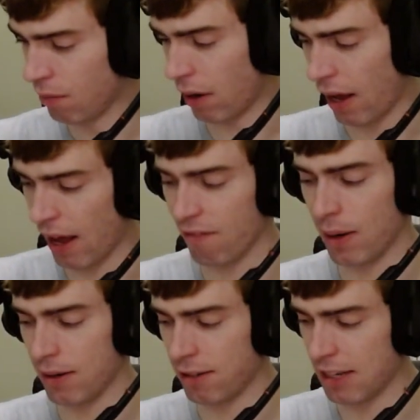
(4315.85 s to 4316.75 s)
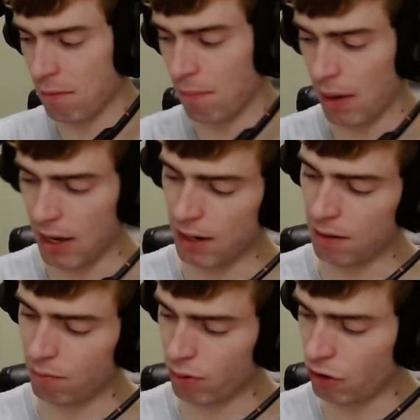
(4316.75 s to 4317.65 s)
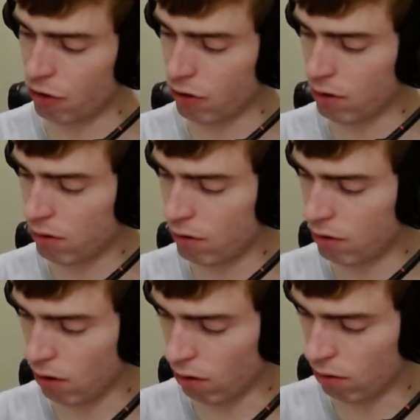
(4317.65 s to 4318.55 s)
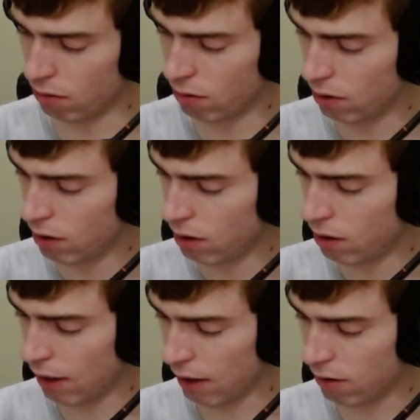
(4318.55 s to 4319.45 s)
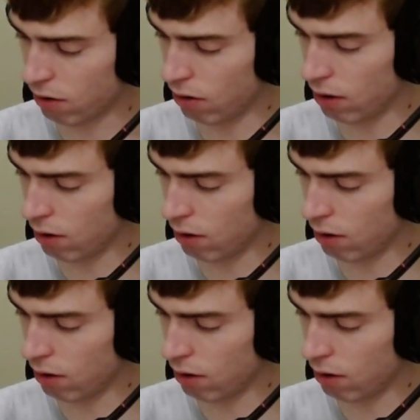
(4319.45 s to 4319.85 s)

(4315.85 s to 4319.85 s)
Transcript: But I have my team made, I'm pretty sure, so that's good at